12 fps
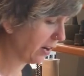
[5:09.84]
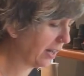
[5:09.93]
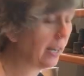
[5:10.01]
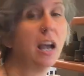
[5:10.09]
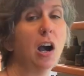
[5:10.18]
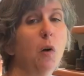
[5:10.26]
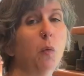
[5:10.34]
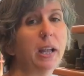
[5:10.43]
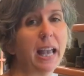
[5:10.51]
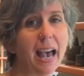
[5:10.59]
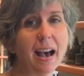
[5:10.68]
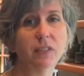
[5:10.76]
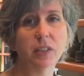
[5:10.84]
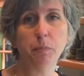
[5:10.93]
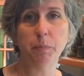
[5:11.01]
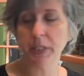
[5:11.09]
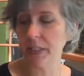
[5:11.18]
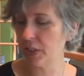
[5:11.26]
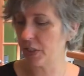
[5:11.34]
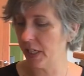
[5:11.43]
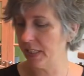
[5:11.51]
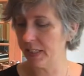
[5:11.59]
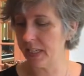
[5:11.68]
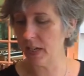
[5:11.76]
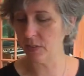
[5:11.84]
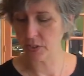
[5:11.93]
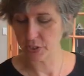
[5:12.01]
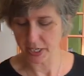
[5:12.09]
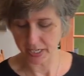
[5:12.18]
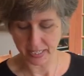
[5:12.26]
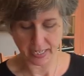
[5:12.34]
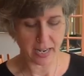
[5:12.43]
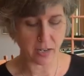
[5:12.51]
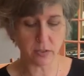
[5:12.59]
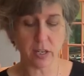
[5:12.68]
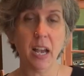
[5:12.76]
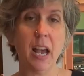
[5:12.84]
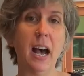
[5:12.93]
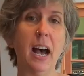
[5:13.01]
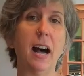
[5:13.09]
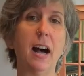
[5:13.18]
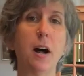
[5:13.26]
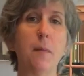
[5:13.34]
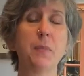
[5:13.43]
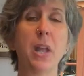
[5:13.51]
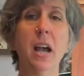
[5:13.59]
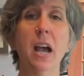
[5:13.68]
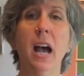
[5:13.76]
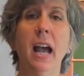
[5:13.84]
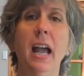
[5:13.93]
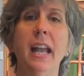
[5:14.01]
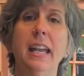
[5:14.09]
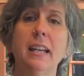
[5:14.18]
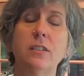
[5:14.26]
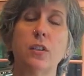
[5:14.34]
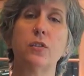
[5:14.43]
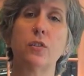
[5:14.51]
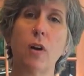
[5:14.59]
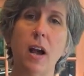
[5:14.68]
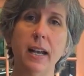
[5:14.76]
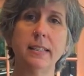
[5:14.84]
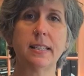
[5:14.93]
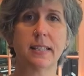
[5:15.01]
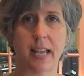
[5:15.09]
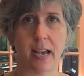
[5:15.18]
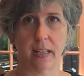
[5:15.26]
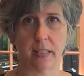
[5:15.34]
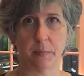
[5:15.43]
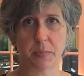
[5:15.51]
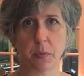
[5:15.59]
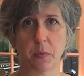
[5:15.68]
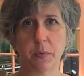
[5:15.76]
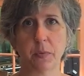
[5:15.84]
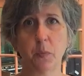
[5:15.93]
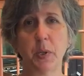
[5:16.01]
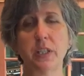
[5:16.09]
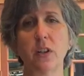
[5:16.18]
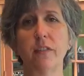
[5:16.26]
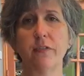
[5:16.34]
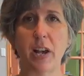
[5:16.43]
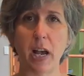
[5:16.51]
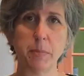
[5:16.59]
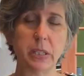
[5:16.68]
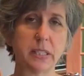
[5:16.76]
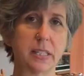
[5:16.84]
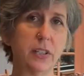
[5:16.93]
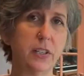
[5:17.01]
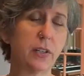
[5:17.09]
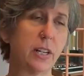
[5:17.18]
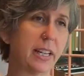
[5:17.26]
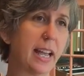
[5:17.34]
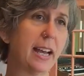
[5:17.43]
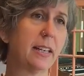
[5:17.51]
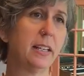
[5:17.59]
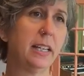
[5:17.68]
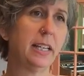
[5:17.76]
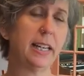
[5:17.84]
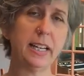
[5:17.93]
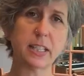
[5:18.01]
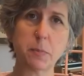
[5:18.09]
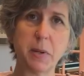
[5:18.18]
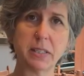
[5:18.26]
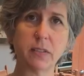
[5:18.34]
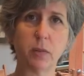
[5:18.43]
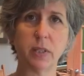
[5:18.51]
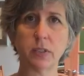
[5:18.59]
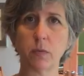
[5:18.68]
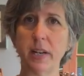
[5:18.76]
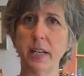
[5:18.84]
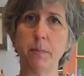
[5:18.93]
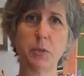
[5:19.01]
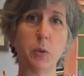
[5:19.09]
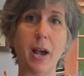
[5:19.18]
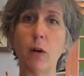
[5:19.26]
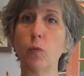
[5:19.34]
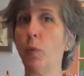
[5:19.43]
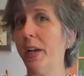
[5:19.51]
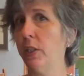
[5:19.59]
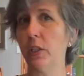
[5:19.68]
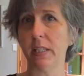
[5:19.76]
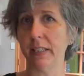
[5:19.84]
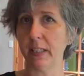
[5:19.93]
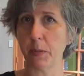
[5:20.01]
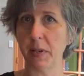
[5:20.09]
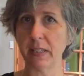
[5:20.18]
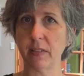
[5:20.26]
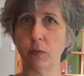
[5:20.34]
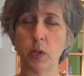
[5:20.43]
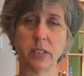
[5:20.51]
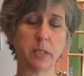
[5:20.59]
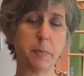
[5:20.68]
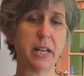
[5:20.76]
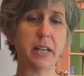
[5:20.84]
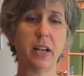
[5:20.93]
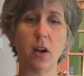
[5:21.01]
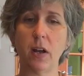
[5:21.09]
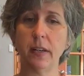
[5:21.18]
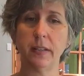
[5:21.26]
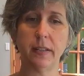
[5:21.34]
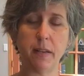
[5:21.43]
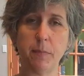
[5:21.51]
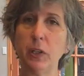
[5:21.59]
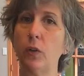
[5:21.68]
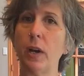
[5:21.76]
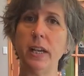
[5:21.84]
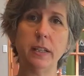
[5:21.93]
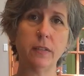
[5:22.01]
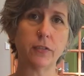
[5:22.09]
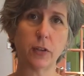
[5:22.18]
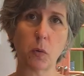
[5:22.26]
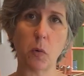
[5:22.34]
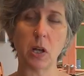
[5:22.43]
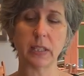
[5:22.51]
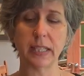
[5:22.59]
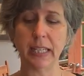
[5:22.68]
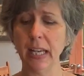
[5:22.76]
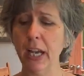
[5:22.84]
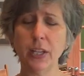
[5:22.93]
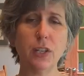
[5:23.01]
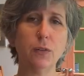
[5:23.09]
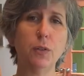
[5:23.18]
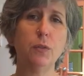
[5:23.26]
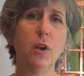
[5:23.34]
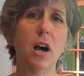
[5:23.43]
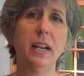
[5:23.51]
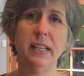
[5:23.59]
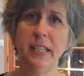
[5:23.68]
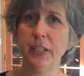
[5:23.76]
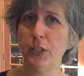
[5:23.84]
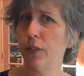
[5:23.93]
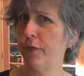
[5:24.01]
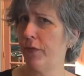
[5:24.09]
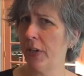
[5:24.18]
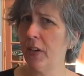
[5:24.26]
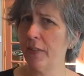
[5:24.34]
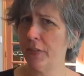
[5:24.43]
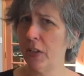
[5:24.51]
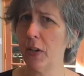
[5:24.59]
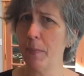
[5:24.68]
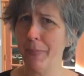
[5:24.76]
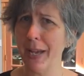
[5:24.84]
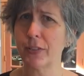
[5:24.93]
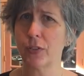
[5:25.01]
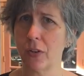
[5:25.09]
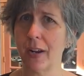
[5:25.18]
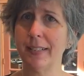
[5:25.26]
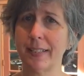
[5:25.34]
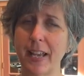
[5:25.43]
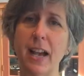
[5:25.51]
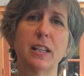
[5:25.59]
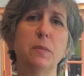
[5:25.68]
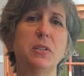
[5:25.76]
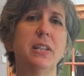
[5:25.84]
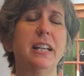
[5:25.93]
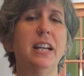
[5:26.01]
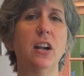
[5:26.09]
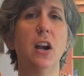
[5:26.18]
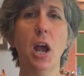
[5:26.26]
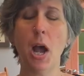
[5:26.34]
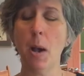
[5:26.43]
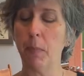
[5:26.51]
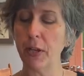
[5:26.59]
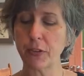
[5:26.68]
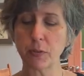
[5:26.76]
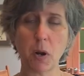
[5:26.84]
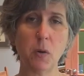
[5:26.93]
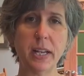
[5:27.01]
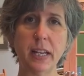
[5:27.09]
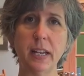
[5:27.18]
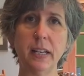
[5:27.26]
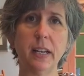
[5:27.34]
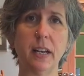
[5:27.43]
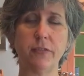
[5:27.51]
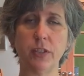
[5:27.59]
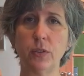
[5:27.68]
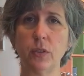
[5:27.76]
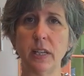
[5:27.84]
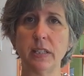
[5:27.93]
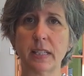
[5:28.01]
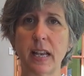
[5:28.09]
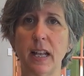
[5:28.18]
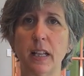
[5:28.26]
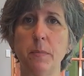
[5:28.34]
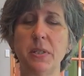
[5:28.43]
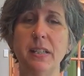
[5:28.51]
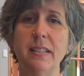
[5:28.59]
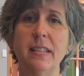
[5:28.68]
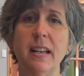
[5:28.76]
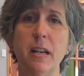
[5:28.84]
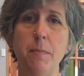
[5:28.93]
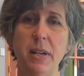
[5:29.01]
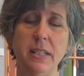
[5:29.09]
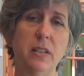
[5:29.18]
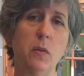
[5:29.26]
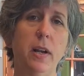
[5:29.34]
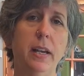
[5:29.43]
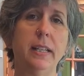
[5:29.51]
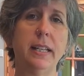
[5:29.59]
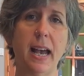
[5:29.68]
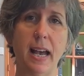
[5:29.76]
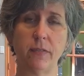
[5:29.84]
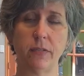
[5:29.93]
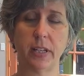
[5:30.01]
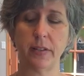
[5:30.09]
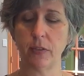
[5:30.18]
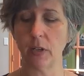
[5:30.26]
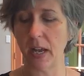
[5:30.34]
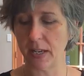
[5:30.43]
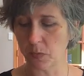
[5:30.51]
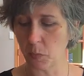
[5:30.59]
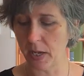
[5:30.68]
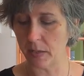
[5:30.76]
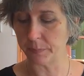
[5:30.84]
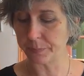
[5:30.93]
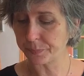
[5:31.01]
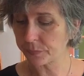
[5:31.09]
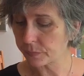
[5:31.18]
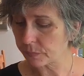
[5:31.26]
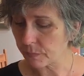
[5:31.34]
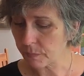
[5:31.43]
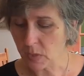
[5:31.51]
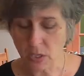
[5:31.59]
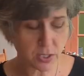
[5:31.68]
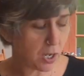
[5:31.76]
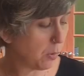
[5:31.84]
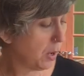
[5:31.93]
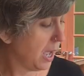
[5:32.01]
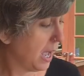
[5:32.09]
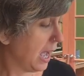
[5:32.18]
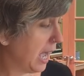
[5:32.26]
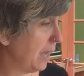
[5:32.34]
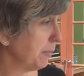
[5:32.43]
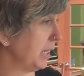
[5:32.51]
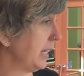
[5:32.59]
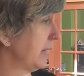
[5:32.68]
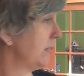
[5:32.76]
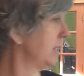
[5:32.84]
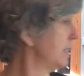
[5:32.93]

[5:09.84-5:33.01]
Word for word: on, we haven't been to Chinatown to check it out, um, is dried scallops. Oh, yes. Which are fabulous. And you can get inexpensive ones right up to outrageously expensive ones, depending on they've been graded for quality. You do not need your very, very best dried scallops in here, but throwing in a few dried scallops is an amazing way to add flavor as well. So I'm gonna give